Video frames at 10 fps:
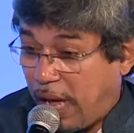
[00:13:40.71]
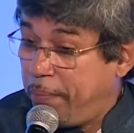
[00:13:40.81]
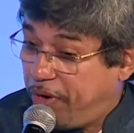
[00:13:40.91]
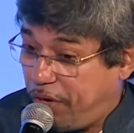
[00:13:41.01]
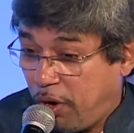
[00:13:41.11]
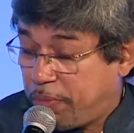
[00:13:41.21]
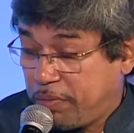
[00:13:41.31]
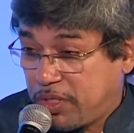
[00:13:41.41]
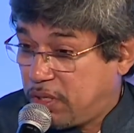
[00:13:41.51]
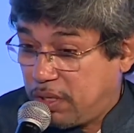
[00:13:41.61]
I'm pretty
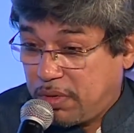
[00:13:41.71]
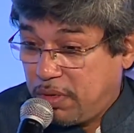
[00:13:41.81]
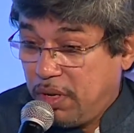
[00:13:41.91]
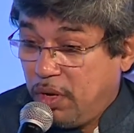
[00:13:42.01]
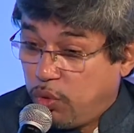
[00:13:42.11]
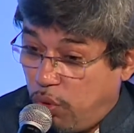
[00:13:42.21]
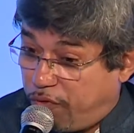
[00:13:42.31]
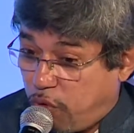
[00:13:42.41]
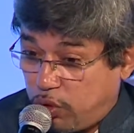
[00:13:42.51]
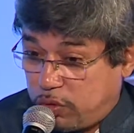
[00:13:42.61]
optimistic, though
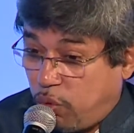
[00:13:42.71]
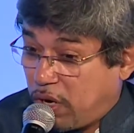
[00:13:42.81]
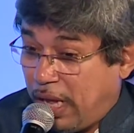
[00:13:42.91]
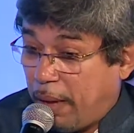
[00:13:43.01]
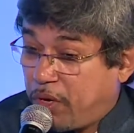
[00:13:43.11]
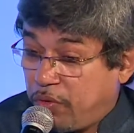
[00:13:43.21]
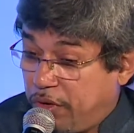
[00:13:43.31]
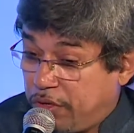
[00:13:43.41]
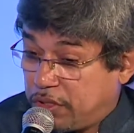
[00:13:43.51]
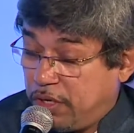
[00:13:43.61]
of course what will happen in the
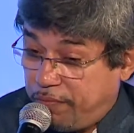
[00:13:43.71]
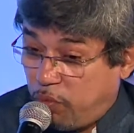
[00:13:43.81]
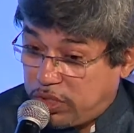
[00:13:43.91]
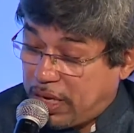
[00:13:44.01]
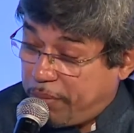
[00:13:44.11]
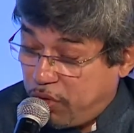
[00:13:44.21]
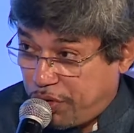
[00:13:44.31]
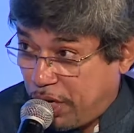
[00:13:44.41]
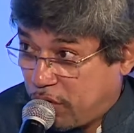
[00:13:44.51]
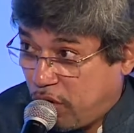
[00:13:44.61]
industry, what's happening to
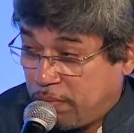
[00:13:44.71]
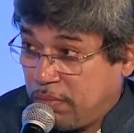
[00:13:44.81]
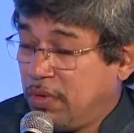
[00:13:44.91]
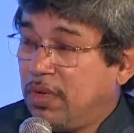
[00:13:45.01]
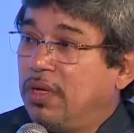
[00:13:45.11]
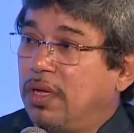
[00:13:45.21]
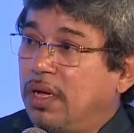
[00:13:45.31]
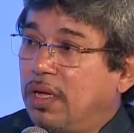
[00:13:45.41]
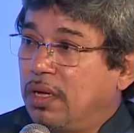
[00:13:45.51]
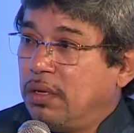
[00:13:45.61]
telecom,
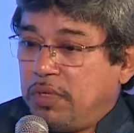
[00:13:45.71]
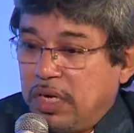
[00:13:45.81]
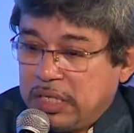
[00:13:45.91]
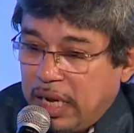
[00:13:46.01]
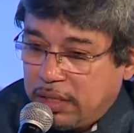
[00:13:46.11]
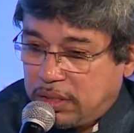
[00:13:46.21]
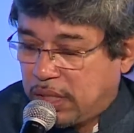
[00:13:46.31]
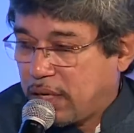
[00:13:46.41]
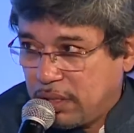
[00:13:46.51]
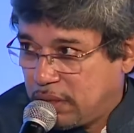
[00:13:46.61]
uh, the entire
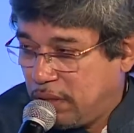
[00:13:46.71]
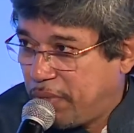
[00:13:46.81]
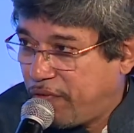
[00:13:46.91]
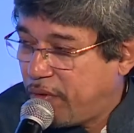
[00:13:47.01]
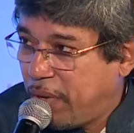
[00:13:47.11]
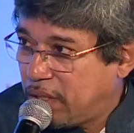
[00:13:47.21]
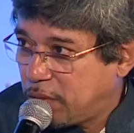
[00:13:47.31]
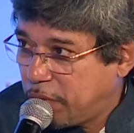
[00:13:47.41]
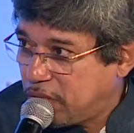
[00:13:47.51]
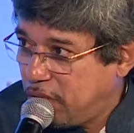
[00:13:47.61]
sector's in a bit of a mess,
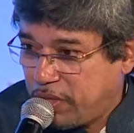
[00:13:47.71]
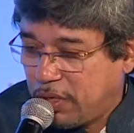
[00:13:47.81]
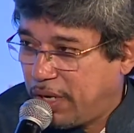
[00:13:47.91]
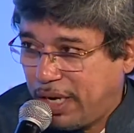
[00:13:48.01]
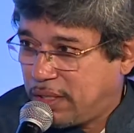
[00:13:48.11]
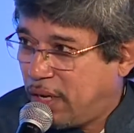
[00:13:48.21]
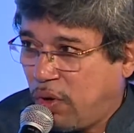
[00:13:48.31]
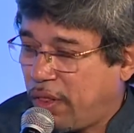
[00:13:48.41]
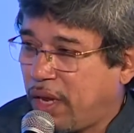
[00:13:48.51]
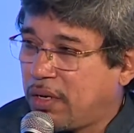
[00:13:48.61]
especially right. with the debt and
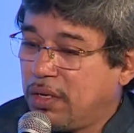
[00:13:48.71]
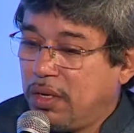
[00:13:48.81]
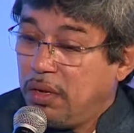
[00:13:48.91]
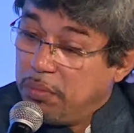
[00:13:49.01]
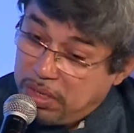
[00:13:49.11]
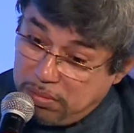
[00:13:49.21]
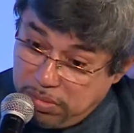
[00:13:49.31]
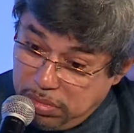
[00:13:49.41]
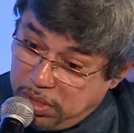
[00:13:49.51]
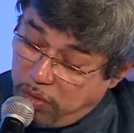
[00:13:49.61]
all that. But
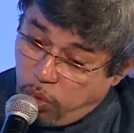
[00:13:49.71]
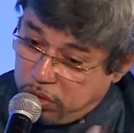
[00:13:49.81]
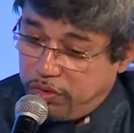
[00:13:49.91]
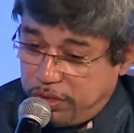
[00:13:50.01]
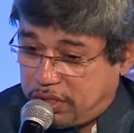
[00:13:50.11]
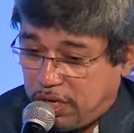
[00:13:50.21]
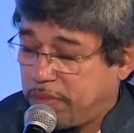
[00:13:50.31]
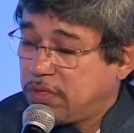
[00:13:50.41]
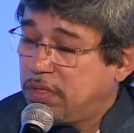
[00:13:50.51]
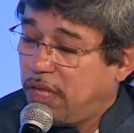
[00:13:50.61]
they want to
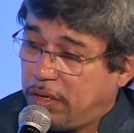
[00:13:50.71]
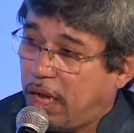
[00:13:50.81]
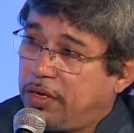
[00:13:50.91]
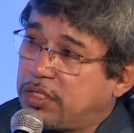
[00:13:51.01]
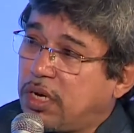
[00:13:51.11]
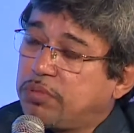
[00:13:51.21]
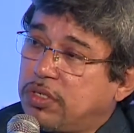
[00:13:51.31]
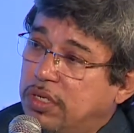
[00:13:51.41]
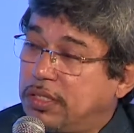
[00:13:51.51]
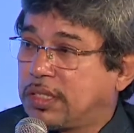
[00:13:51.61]
disrupt, and
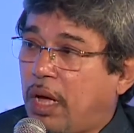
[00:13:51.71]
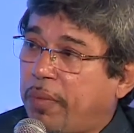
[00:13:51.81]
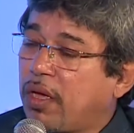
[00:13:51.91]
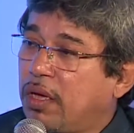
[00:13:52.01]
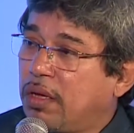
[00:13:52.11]
disruption is coming.